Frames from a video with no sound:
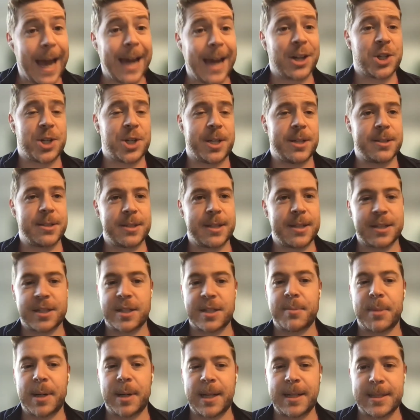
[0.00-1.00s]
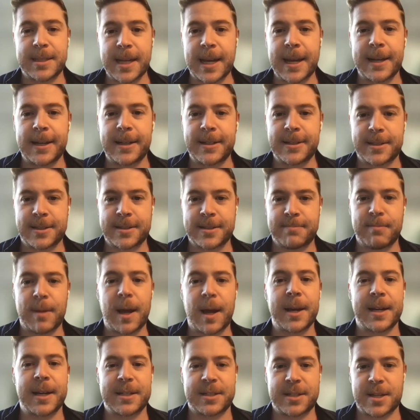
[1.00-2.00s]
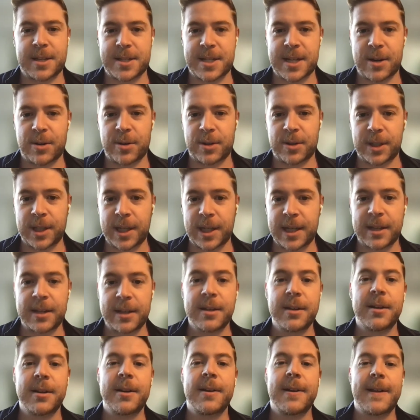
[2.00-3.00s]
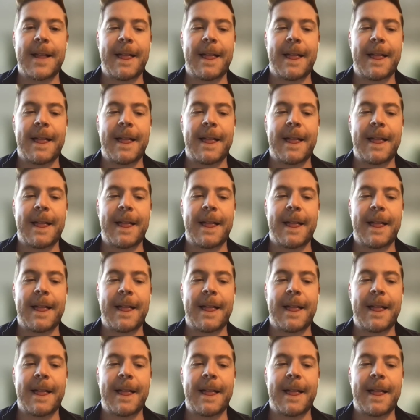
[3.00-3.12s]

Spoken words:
actions that somebody takes, not necessarily